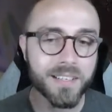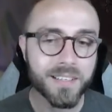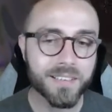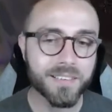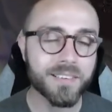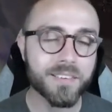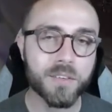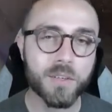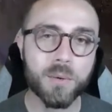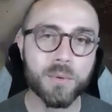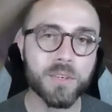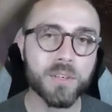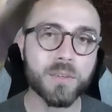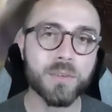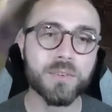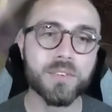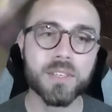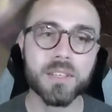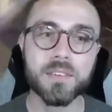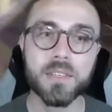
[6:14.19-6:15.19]
This is going to
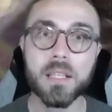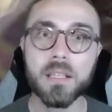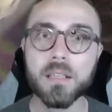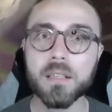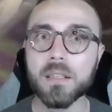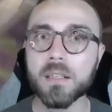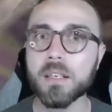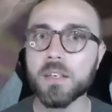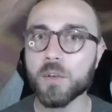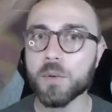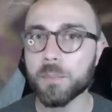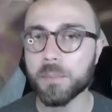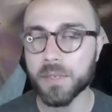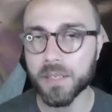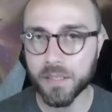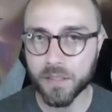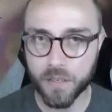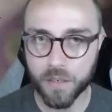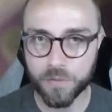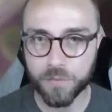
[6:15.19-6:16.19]
lose us a little
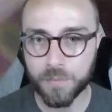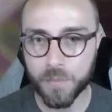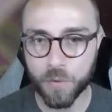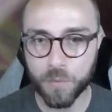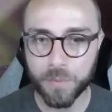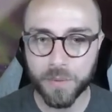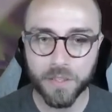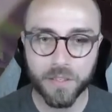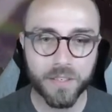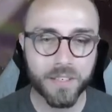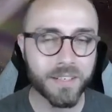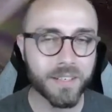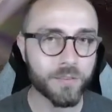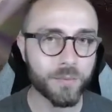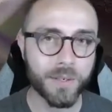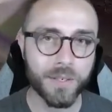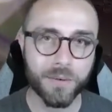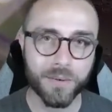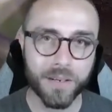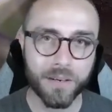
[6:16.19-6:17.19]
bit of mobility
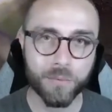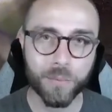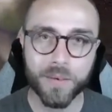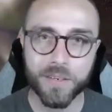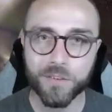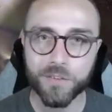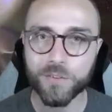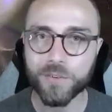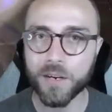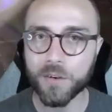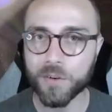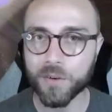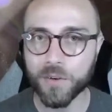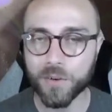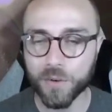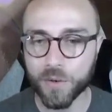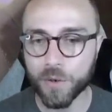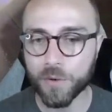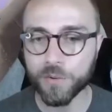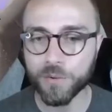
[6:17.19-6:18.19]
because we don't have Wind Striker
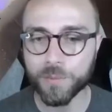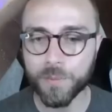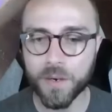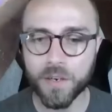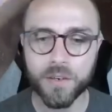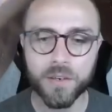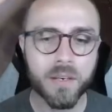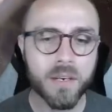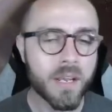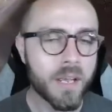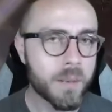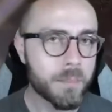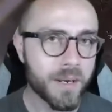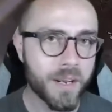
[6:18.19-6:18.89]
or Ghostwalker,